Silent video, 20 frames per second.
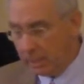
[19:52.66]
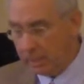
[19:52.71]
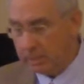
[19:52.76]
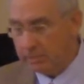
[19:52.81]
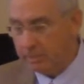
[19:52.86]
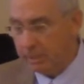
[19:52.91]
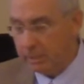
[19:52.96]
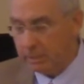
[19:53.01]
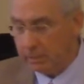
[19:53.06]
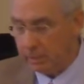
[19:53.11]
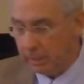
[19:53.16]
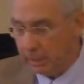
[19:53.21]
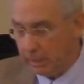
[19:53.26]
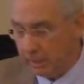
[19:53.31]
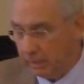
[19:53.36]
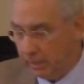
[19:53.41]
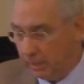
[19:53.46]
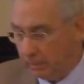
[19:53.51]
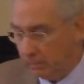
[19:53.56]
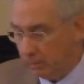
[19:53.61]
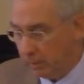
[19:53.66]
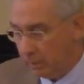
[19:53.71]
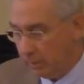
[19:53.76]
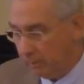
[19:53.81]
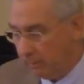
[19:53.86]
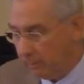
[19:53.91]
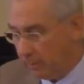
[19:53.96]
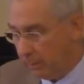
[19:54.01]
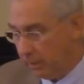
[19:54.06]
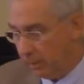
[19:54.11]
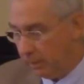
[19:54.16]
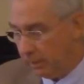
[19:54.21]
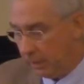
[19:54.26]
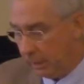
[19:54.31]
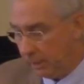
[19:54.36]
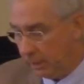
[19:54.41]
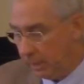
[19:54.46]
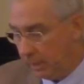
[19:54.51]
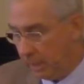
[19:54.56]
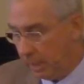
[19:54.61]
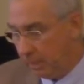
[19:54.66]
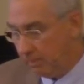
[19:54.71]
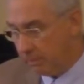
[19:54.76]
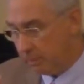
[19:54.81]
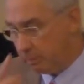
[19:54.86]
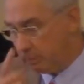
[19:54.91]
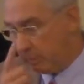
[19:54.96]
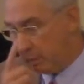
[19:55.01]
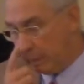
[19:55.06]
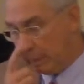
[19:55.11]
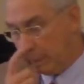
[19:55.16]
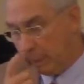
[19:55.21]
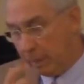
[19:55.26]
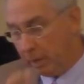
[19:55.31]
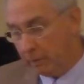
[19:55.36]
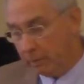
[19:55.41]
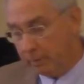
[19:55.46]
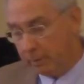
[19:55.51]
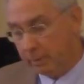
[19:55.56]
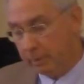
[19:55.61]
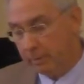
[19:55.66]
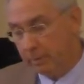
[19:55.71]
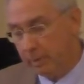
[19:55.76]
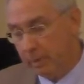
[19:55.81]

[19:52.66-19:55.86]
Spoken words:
especially when you feel that time is running out,